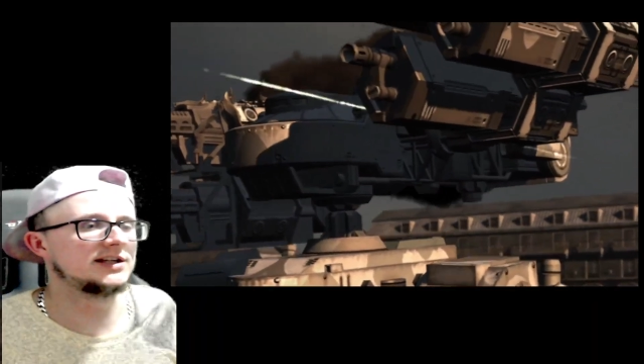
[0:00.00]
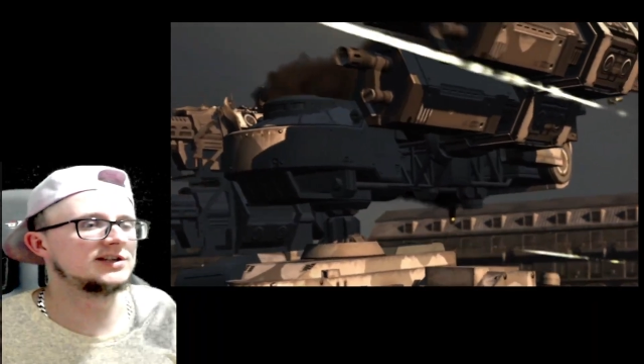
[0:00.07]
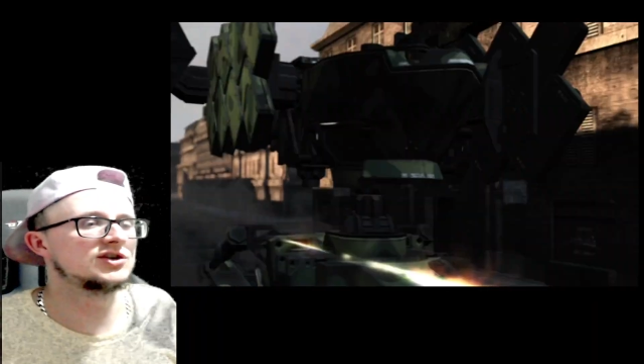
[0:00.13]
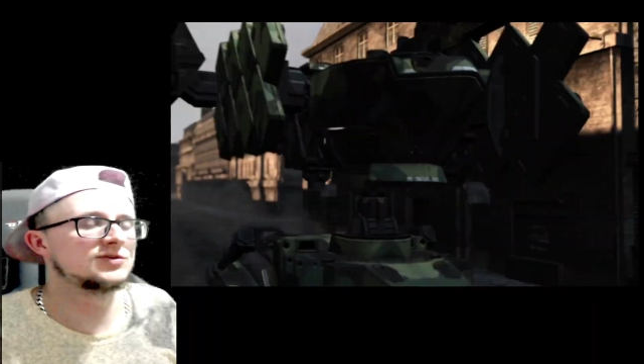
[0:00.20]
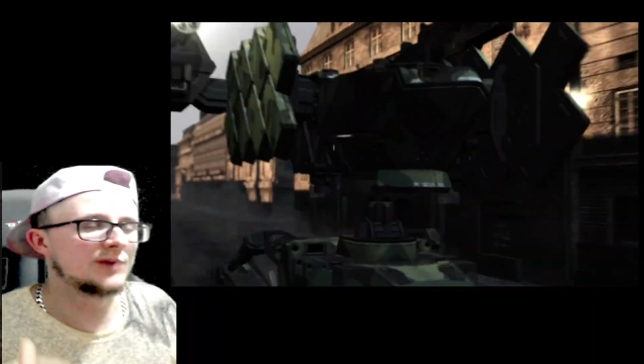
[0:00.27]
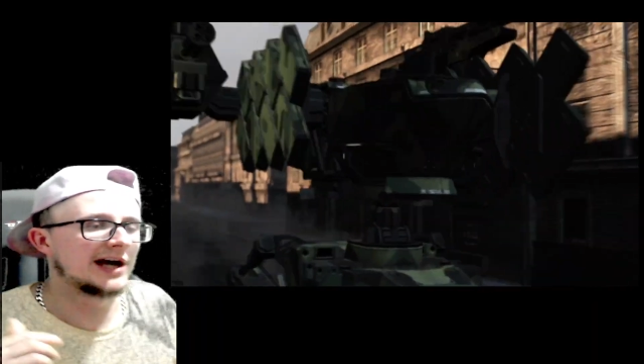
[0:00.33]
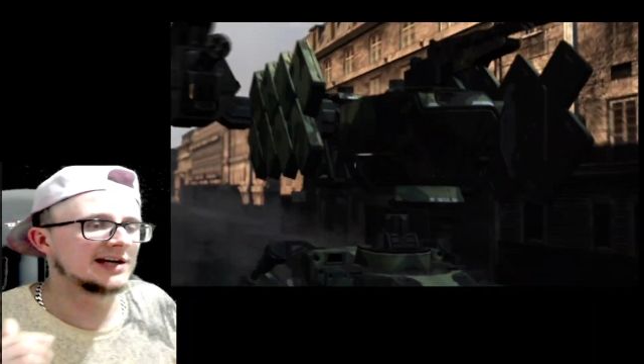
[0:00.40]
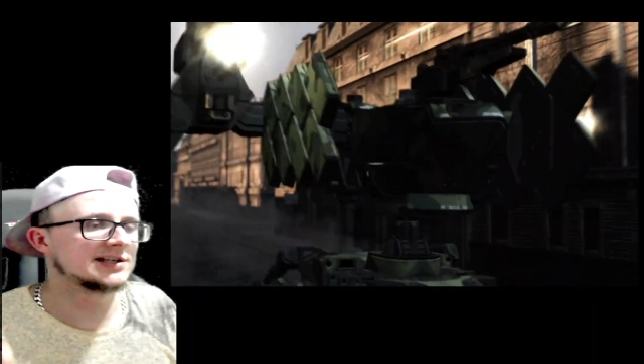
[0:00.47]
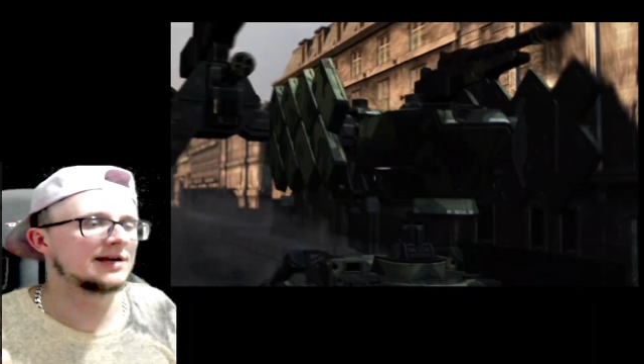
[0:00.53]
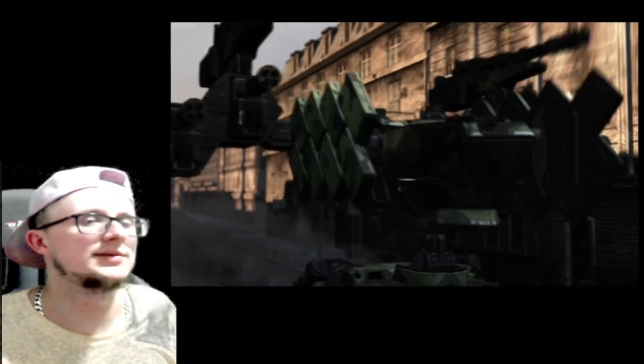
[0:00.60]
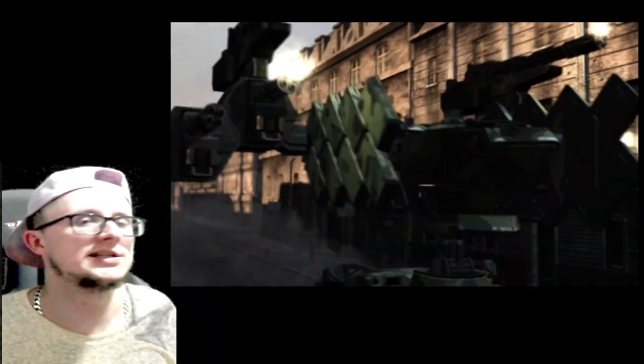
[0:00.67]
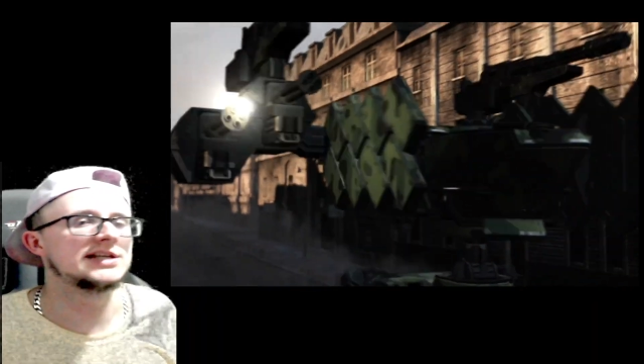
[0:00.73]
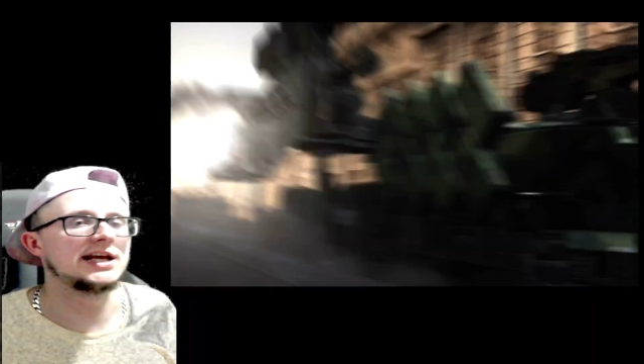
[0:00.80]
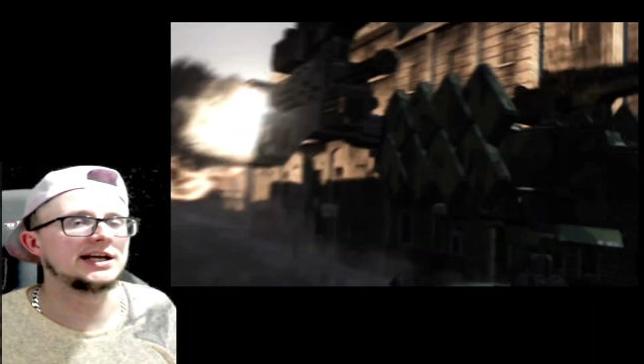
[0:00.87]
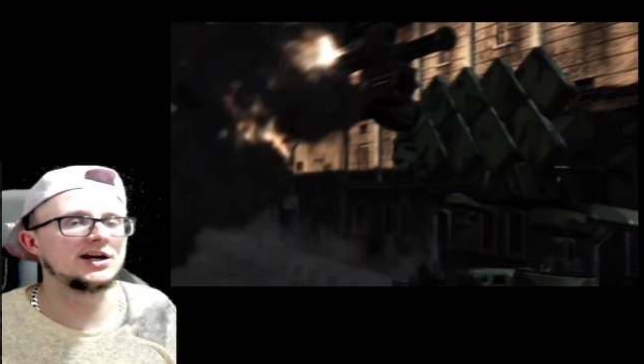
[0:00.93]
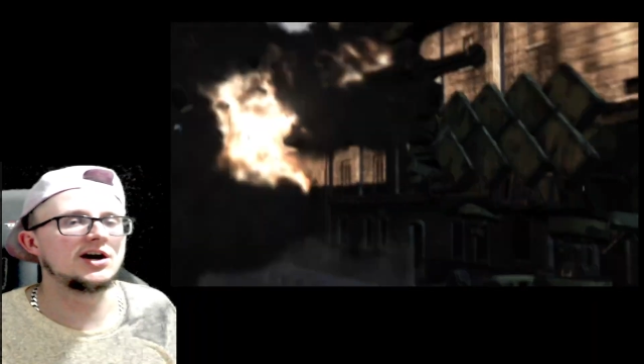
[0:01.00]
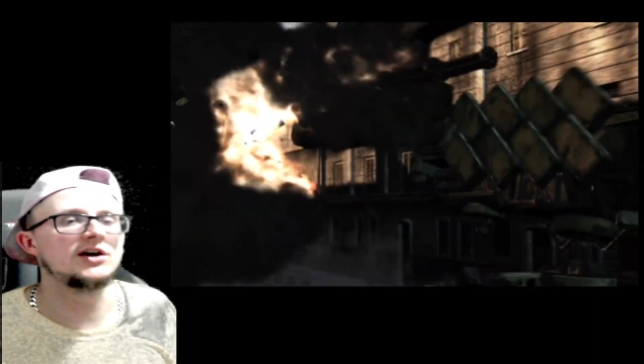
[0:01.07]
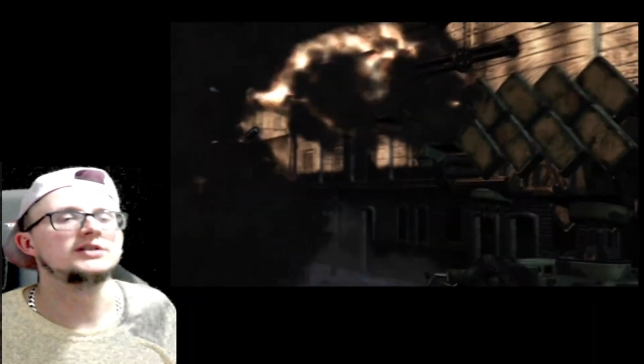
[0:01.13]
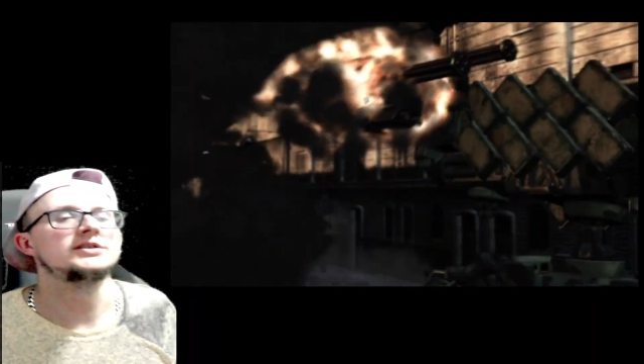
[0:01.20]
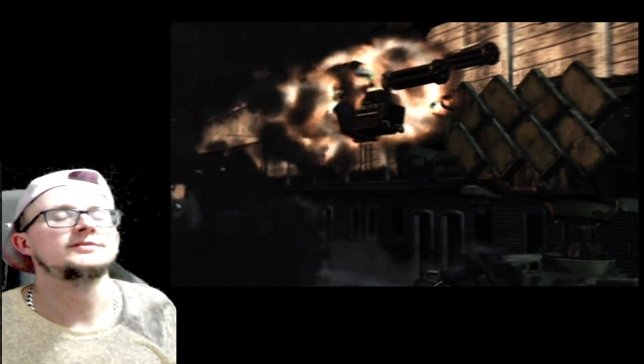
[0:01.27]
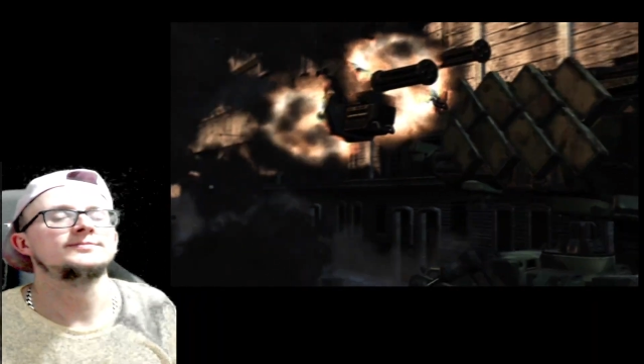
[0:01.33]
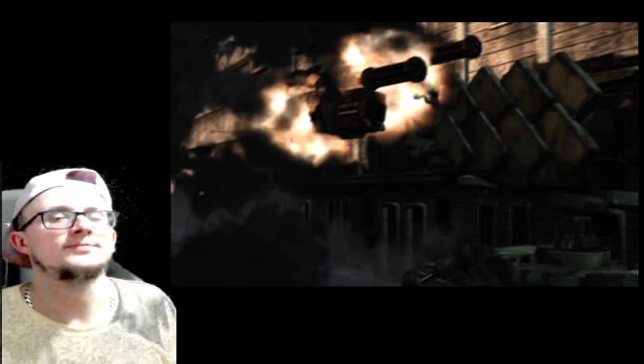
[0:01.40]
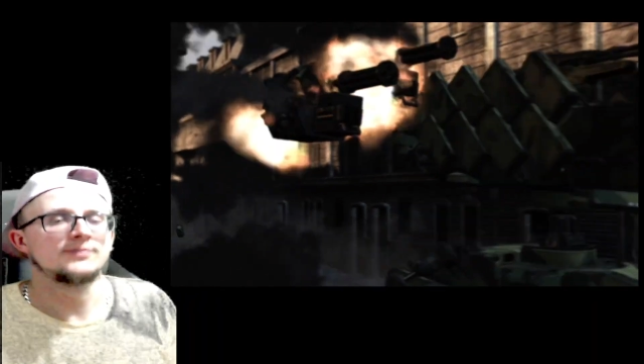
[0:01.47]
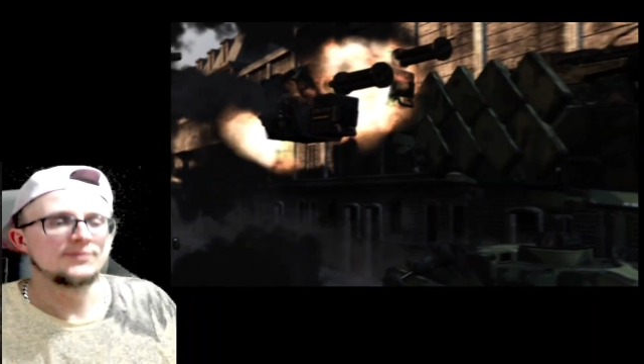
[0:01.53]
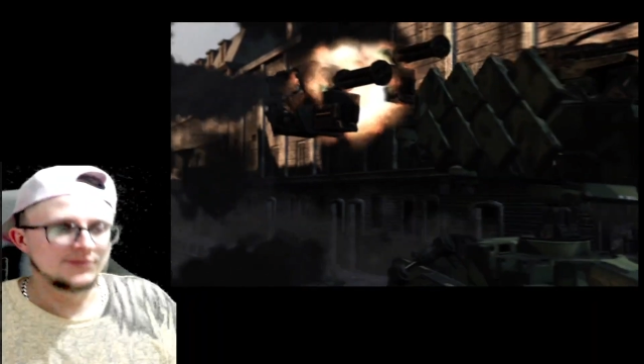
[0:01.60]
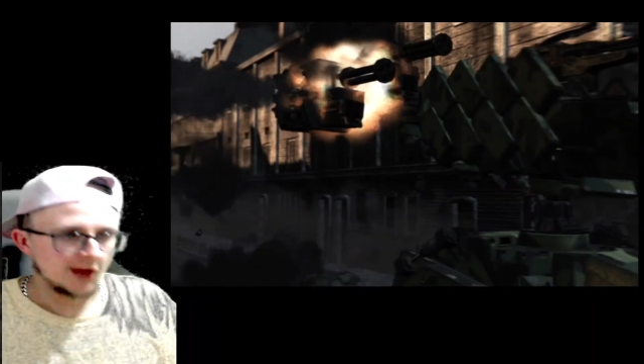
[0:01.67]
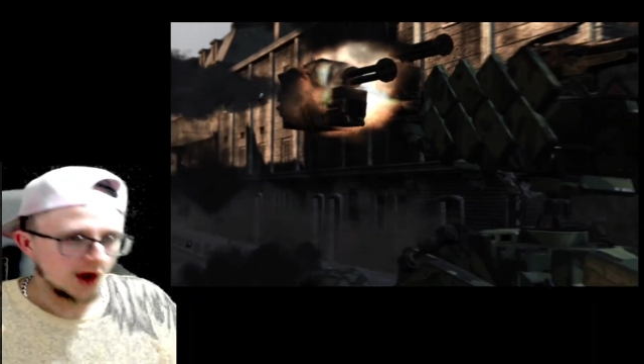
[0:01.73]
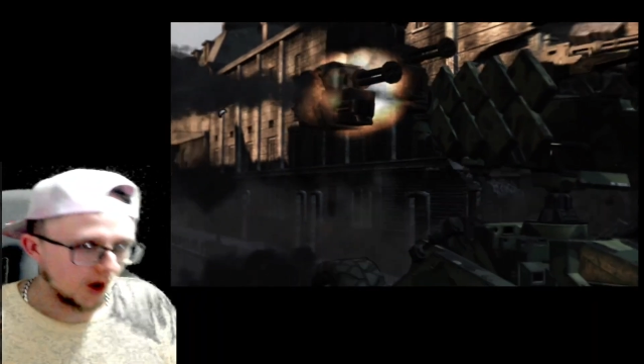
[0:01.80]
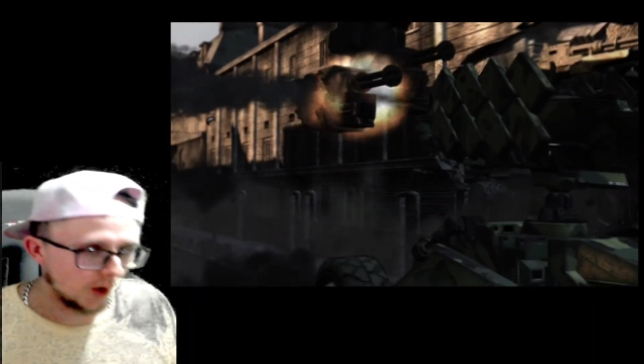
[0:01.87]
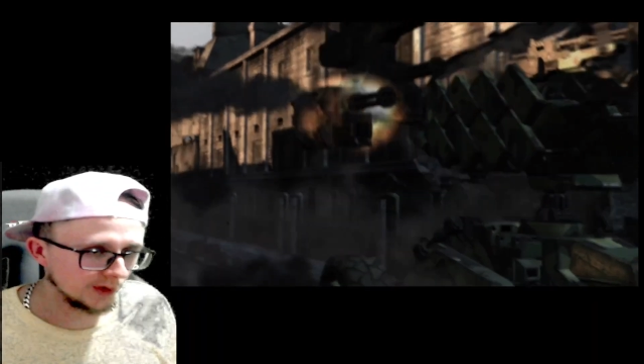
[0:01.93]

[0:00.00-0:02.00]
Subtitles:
Just buy Sammy Sega, hold